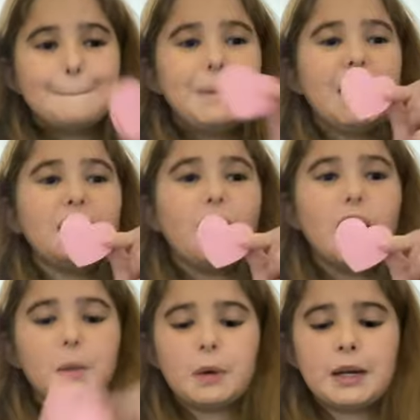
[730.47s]
pink
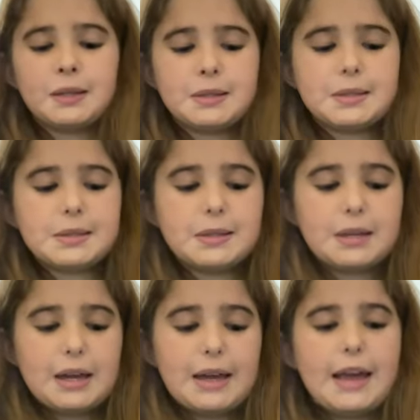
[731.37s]
heart ones,
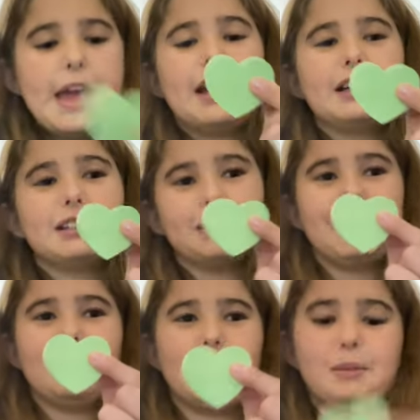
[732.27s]
and
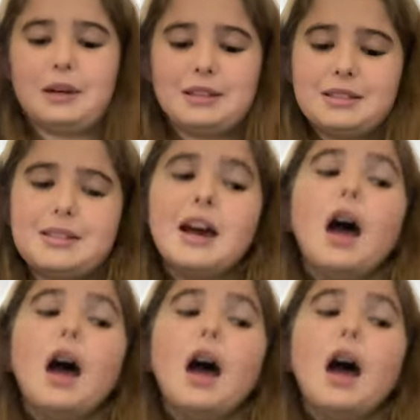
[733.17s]
green heart ones.